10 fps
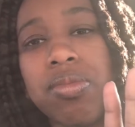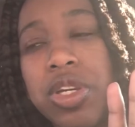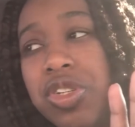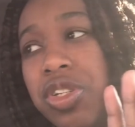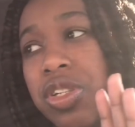
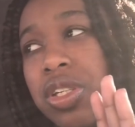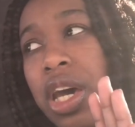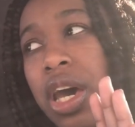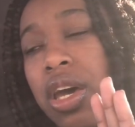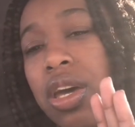It's just
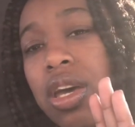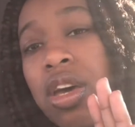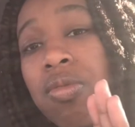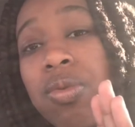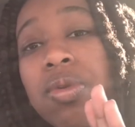that
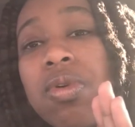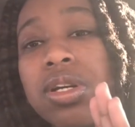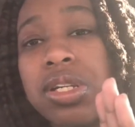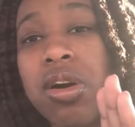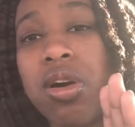if we want to
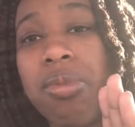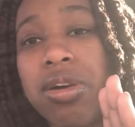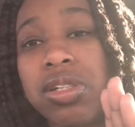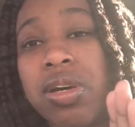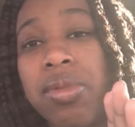talk
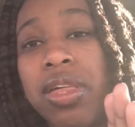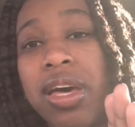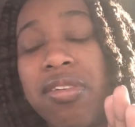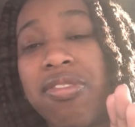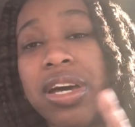about something that
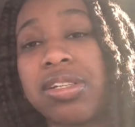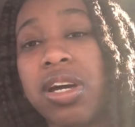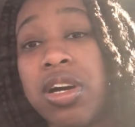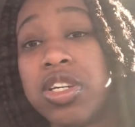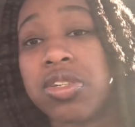affects
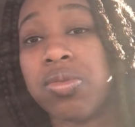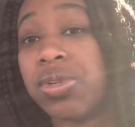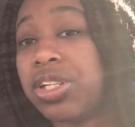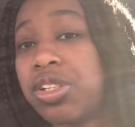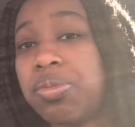us,
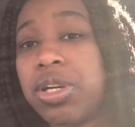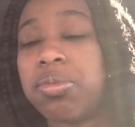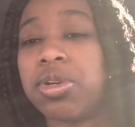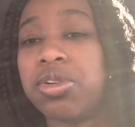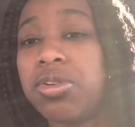we should be able
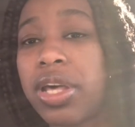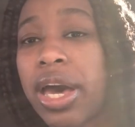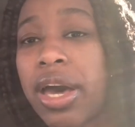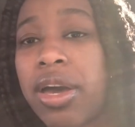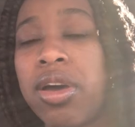to do that